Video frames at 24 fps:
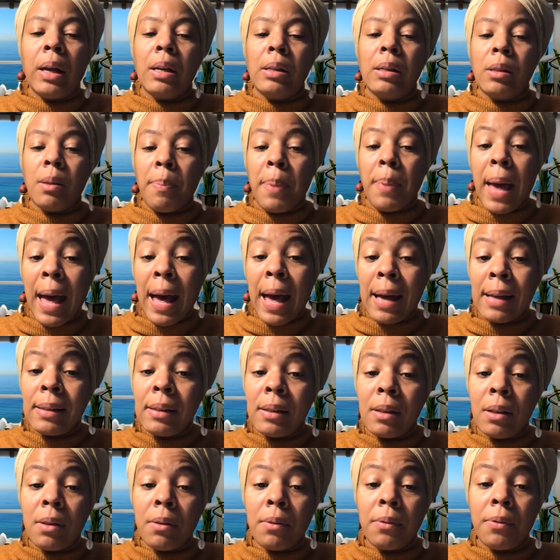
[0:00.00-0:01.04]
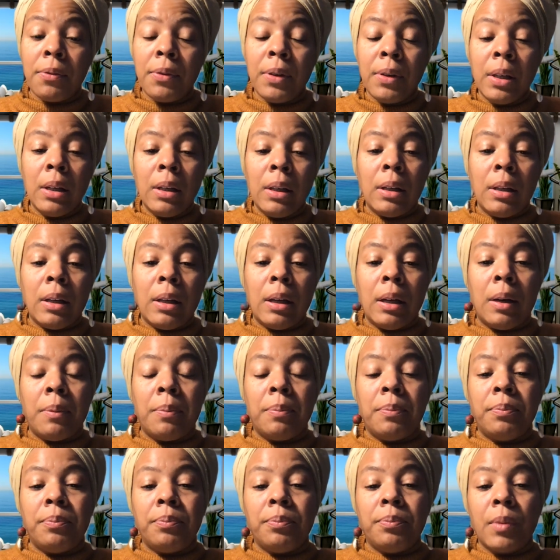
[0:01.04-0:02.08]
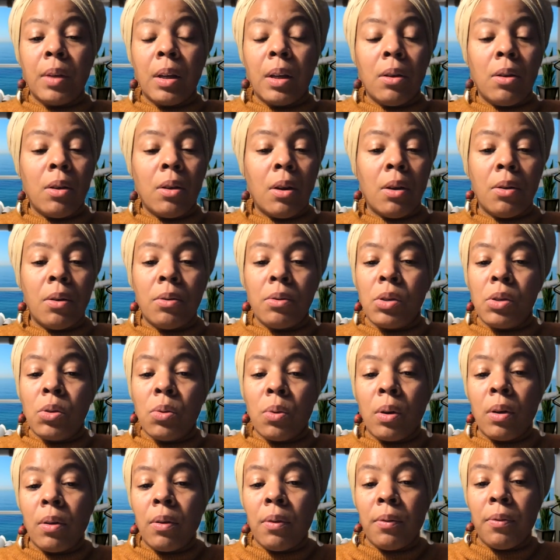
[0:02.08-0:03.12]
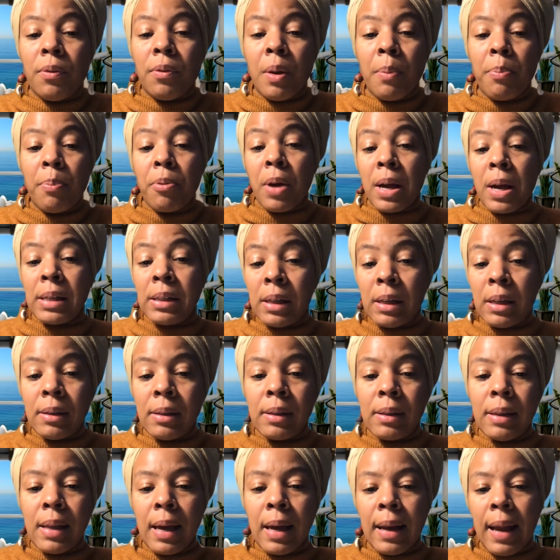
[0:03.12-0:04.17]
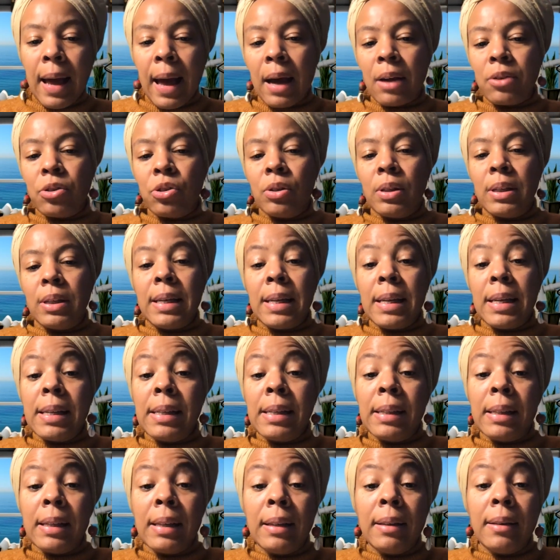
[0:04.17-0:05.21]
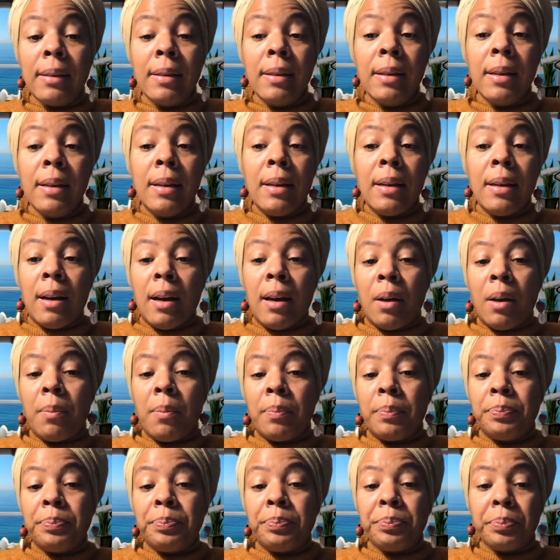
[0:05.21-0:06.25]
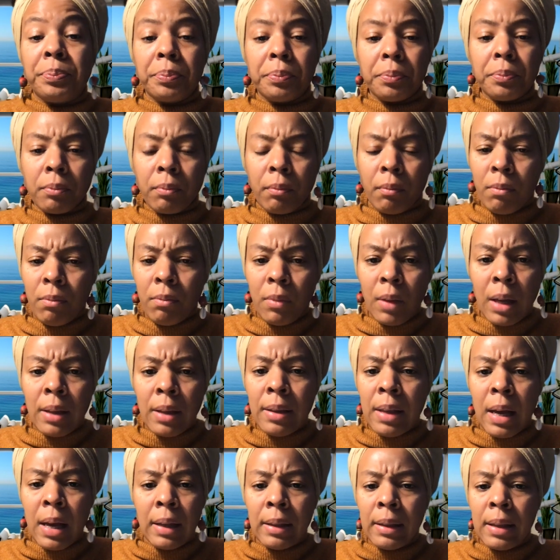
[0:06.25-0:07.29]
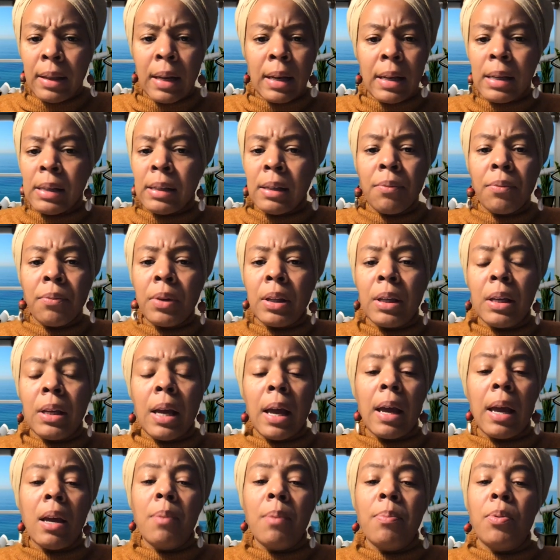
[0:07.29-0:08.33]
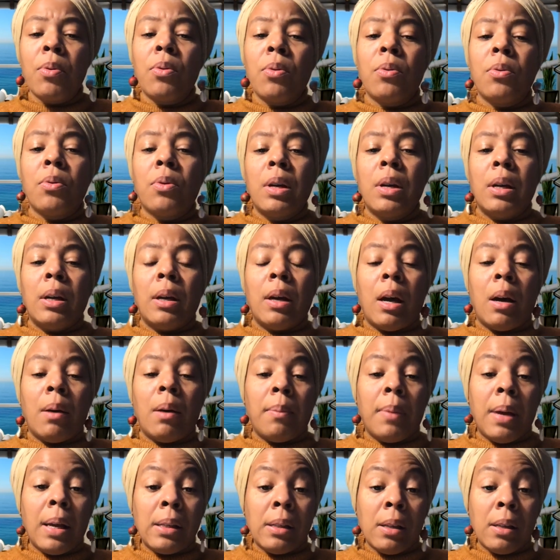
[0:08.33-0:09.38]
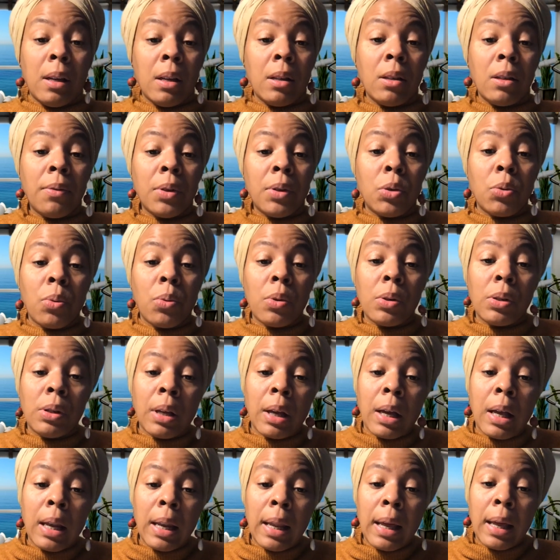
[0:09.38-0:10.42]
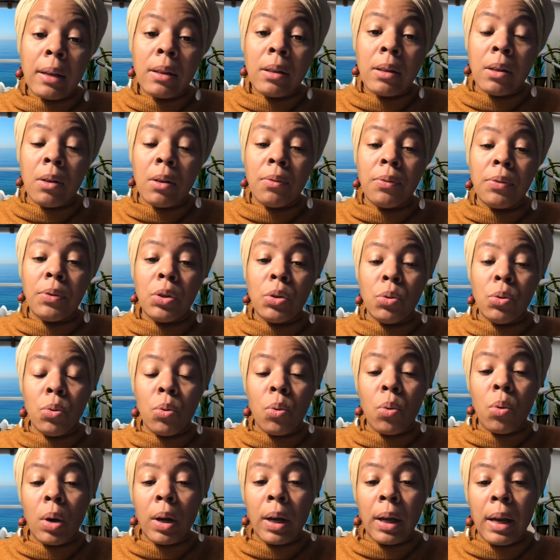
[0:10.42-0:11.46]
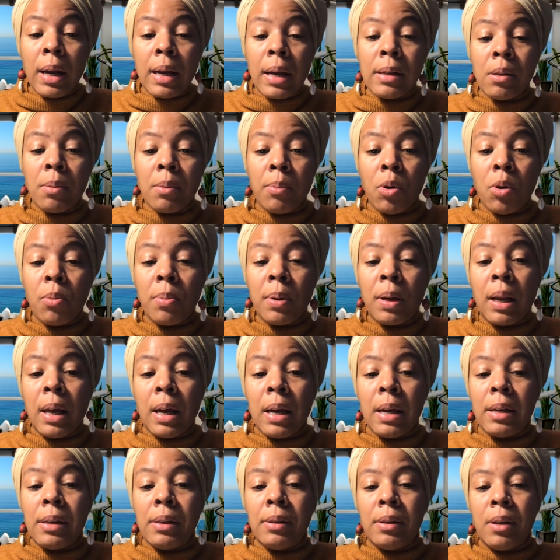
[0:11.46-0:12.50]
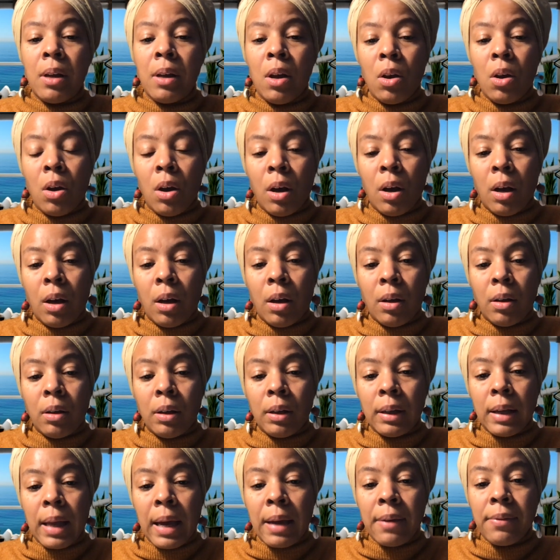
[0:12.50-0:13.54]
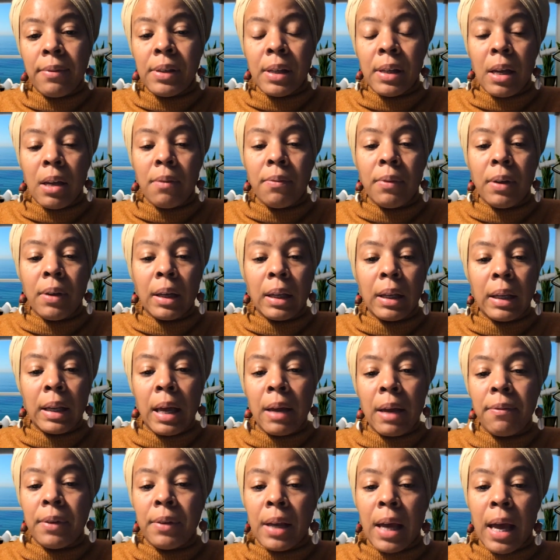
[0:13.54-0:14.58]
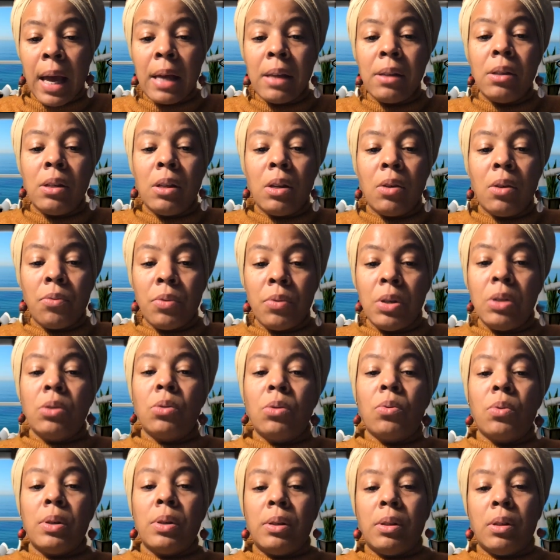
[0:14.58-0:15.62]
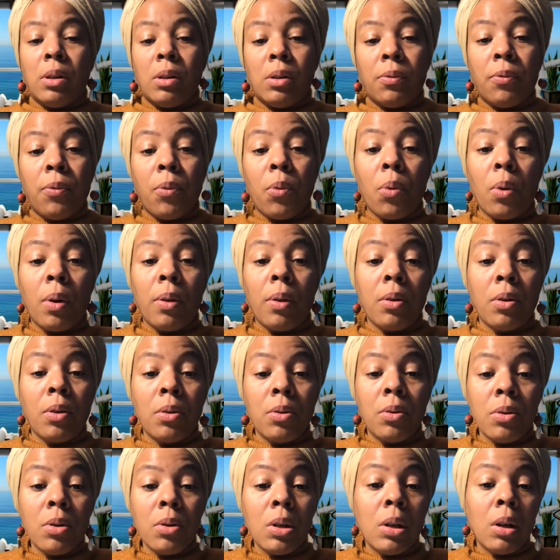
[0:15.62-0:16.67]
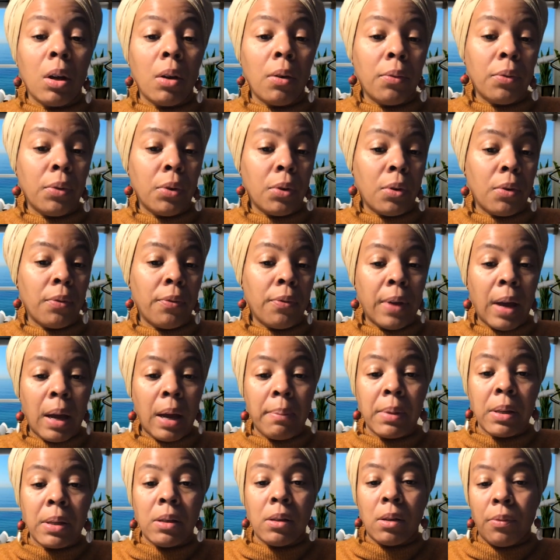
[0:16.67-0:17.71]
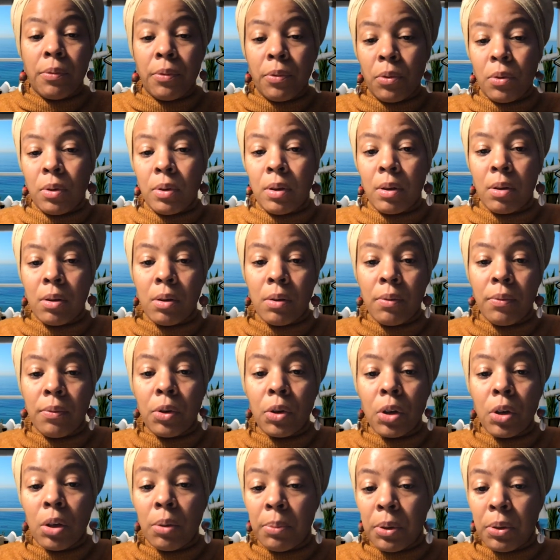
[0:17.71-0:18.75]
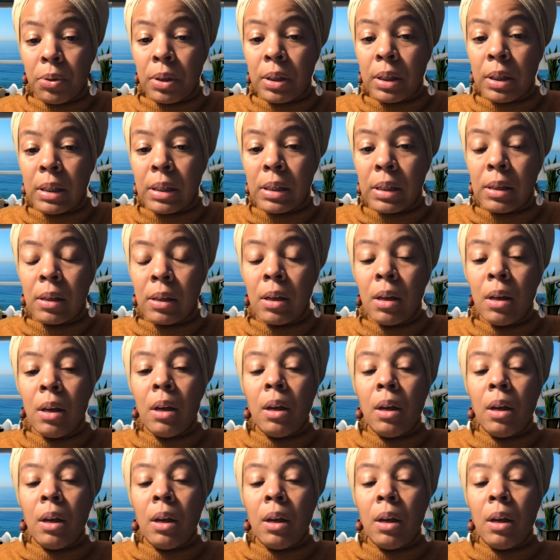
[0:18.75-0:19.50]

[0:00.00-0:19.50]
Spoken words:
As a passive, sort of presence that actually isn't, that isn't really able, as an individual or as a collective, to organize and mobilize life-saving and life-enhancing resources for the good of your families and for the good of your communities.